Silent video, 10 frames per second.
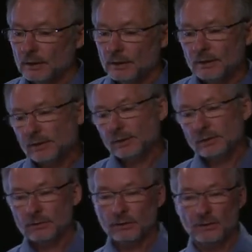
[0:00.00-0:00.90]

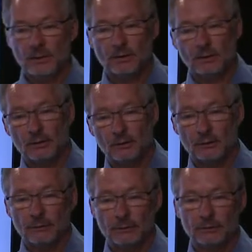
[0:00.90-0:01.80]
It consists
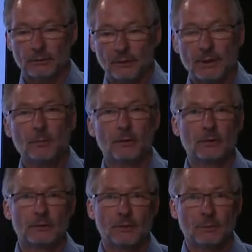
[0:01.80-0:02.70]
of
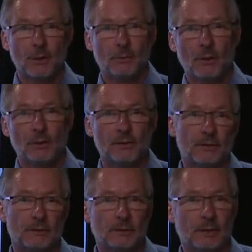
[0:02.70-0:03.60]
labor, spare
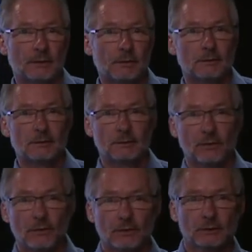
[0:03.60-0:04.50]
parts, and
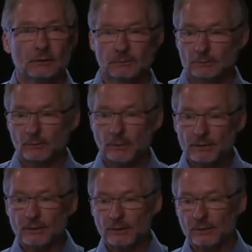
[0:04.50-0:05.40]
other
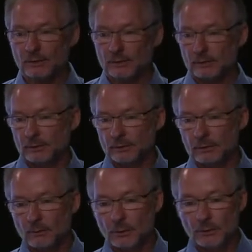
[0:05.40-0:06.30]
maintenance
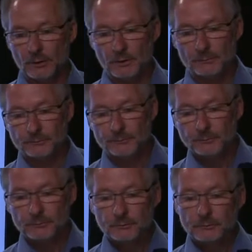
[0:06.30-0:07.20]
components.
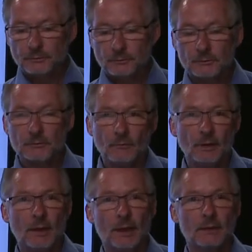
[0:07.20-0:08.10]

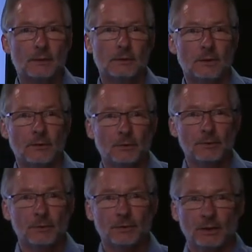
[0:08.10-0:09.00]
And on the
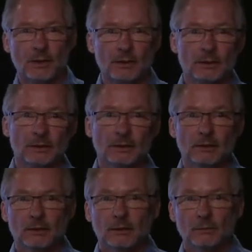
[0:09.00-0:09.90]
revenue side,
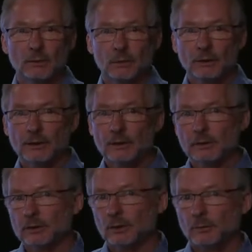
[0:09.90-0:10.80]
we will
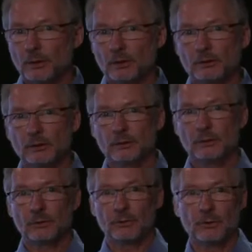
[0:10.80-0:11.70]
here compare
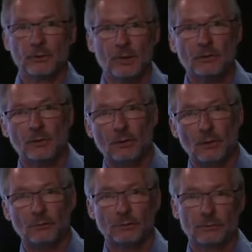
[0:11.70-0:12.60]
to the situation
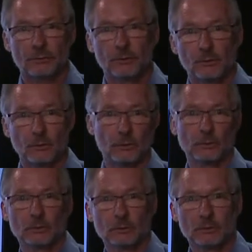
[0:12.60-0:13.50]
of
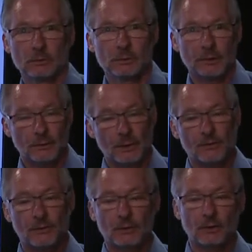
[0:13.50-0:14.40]
no
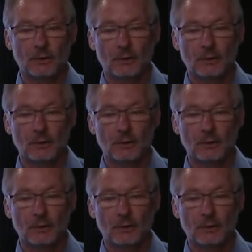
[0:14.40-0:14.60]
irrigation.